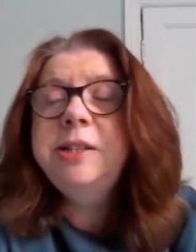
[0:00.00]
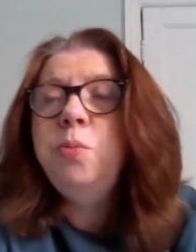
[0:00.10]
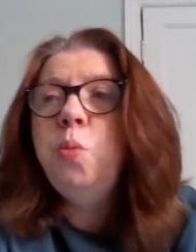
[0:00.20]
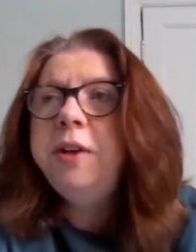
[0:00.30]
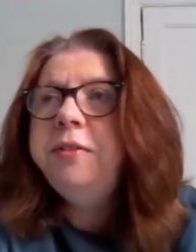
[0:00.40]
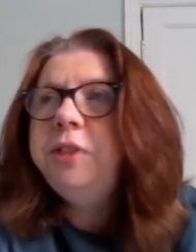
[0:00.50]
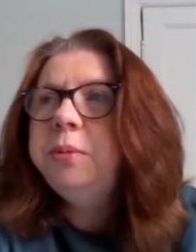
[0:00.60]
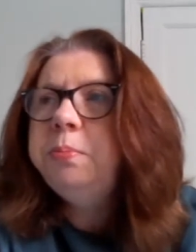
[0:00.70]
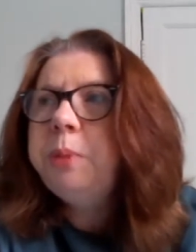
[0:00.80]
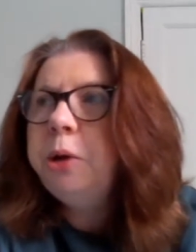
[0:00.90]
And one of
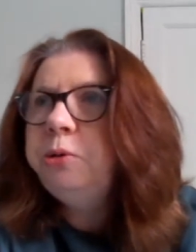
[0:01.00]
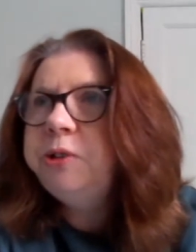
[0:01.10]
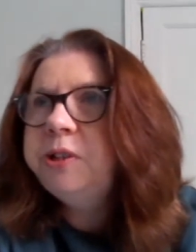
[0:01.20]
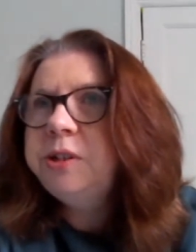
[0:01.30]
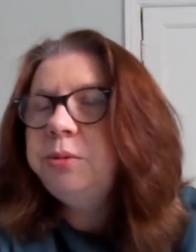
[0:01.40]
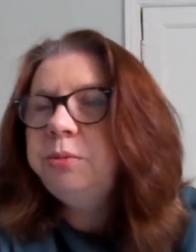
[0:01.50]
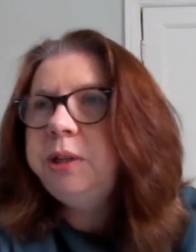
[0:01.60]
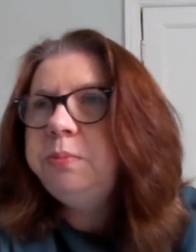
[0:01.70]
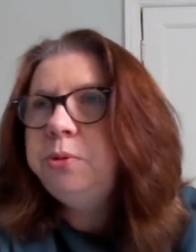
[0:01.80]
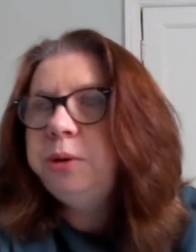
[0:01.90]
the posts that we
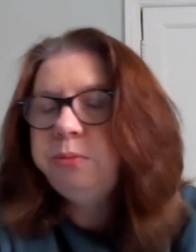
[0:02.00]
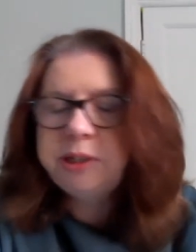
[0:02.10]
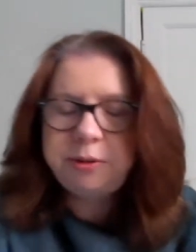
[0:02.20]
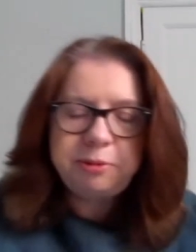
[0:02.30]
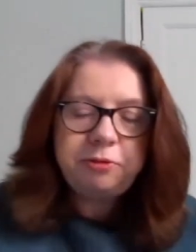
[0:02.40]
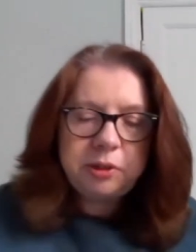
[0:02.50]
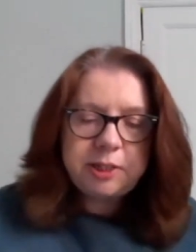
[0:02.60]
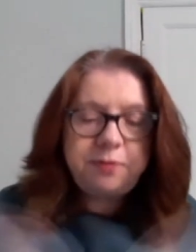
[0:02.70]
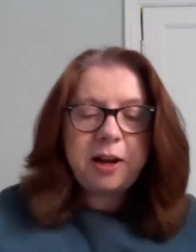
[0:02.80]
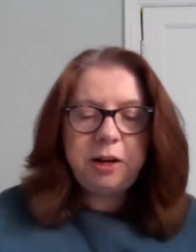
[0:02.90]
put, so we've
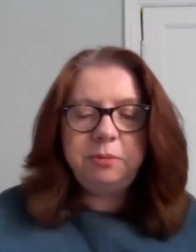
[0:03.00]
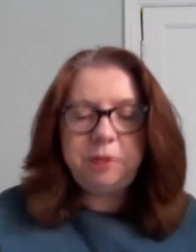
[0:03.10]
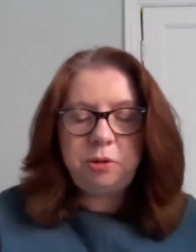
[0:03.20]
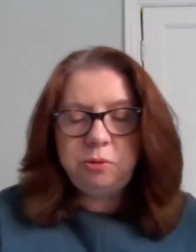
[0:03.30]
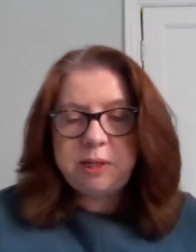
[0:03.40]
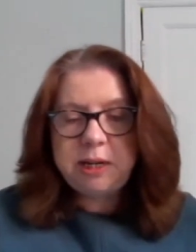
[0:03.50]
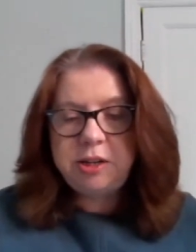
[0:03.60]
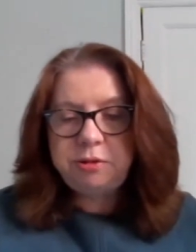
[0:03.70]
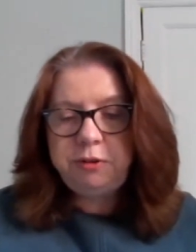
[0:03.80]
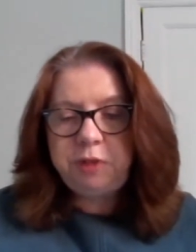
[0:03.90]
developed the Law
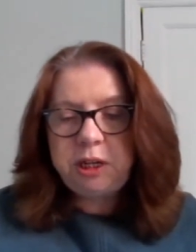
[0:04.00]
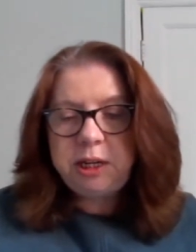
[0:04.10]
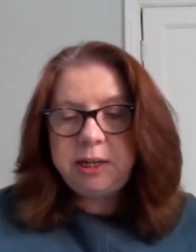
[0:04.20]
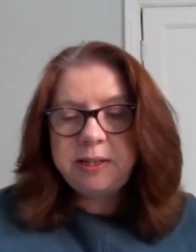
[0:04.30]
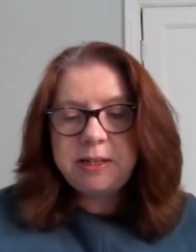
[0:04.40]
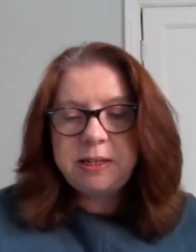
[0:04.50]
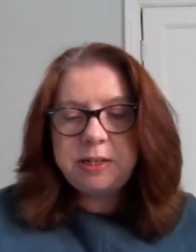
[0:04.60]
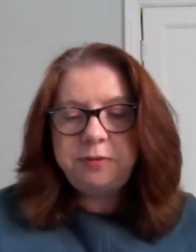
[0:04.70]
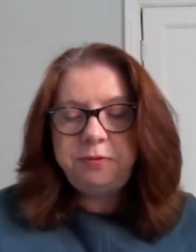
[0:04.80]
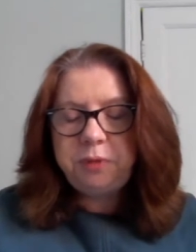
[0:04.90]
Centre over the years
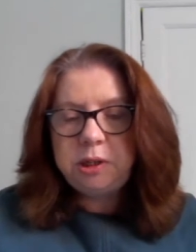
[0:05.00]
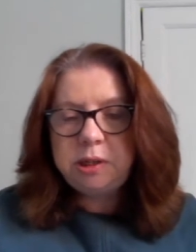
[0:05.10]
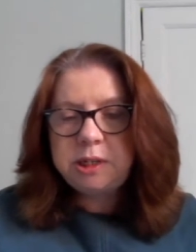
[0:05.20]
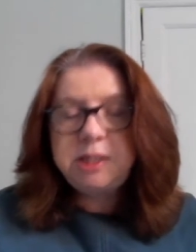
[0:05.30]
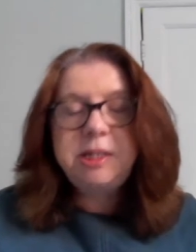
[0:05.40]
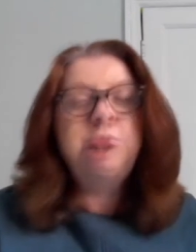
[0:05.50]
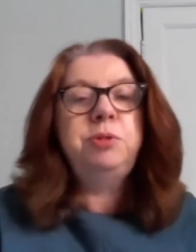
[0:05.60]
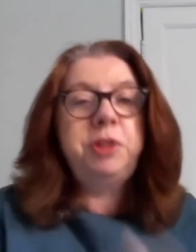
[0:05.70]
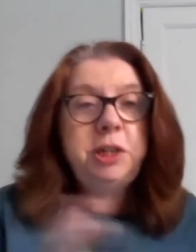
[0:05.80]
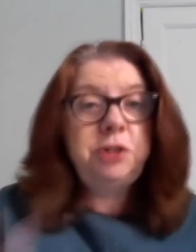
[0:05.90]
to deal
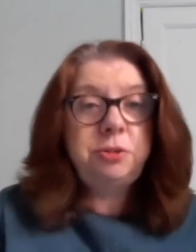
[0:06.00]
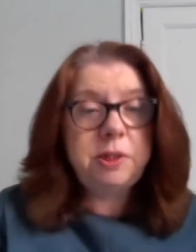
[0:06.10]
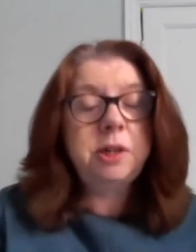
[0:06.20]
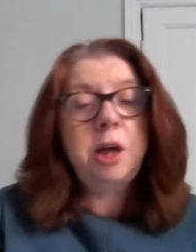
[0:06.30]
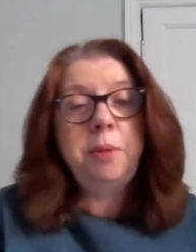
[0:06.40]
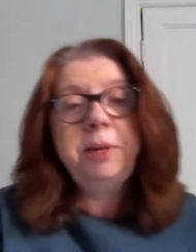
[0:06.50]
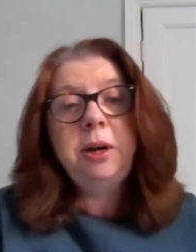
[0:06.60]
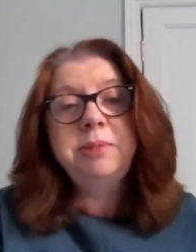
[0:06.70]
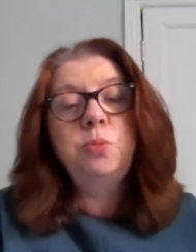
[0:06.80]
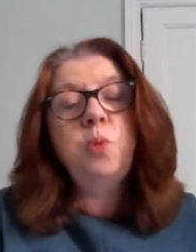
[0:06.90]
with the issues that are coming
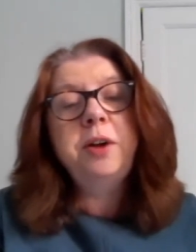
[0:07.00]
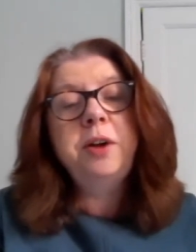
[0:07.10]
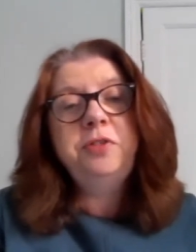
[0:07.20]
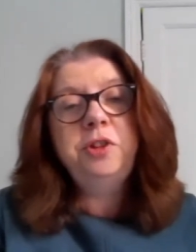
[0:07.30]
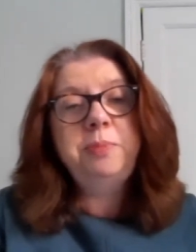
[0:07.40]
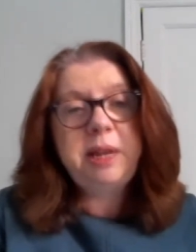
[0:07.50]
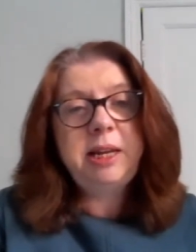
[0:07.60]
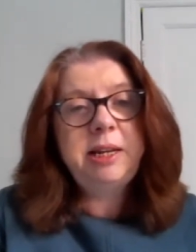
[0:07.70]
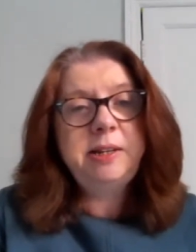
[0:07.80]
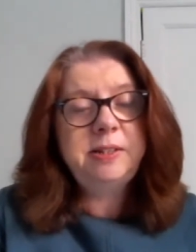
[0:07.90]
up. So one of them
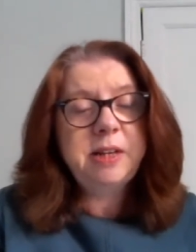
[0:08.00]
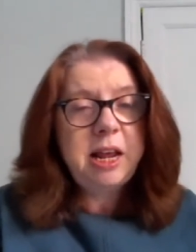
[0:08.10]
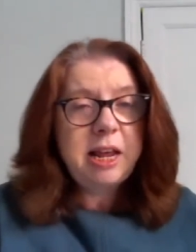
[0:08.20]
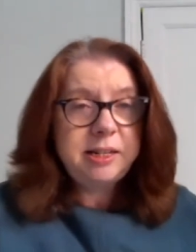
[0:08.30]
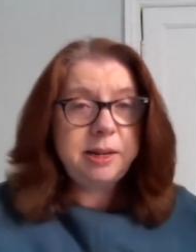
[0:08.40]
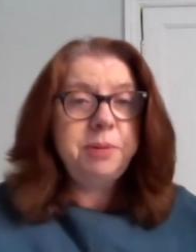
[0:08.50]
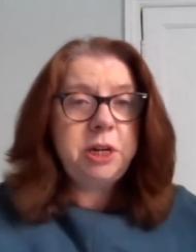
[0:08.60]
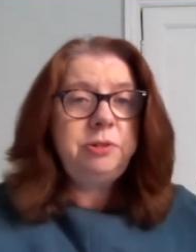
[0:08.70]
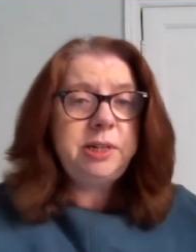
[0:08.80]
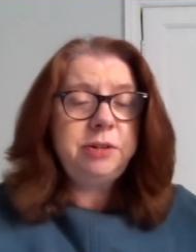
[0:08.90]
is
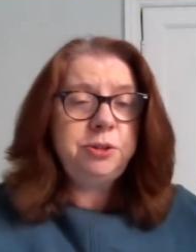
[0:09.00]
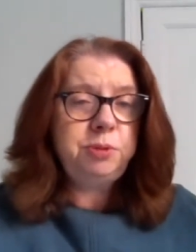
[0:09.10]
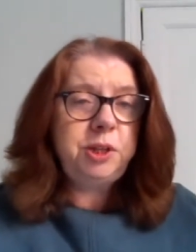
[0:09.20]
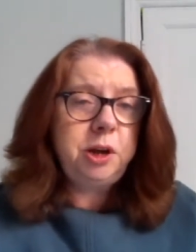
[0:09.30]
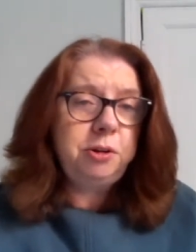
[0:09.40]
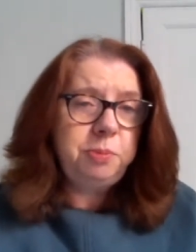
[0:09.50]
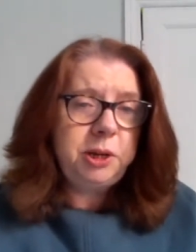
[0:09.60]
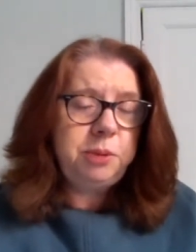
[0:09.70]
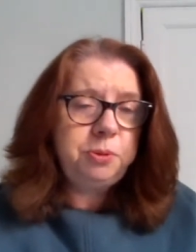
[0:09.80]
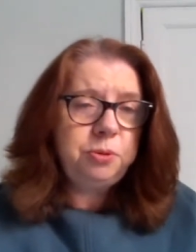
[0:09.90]
somebody who deals with young
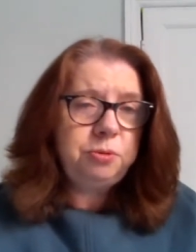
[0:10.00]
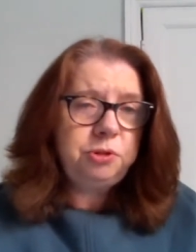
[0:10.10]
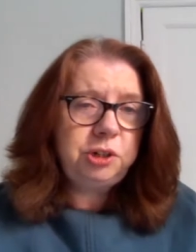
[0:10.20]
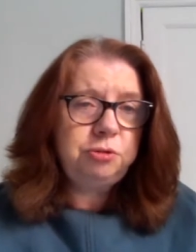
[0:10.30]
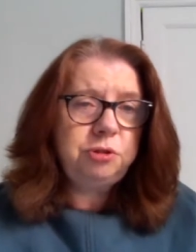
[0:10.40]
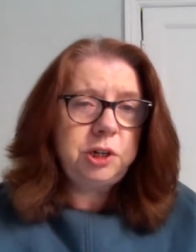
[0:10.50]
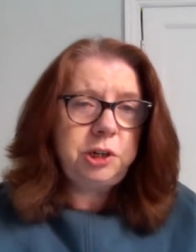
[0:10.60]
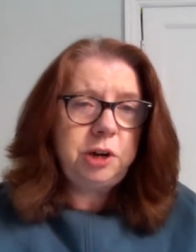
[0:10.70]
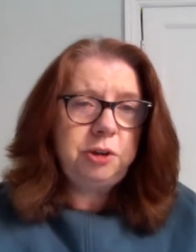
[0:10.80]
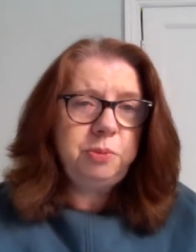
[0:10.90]
people, children and
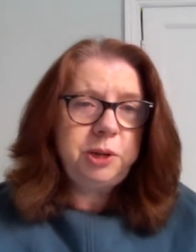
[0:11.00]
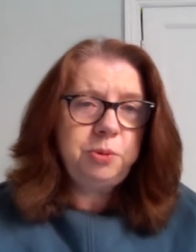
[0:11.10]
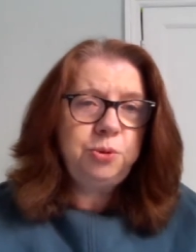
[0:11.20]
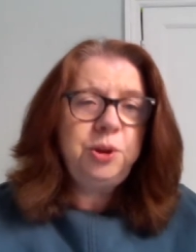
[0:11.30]
young people.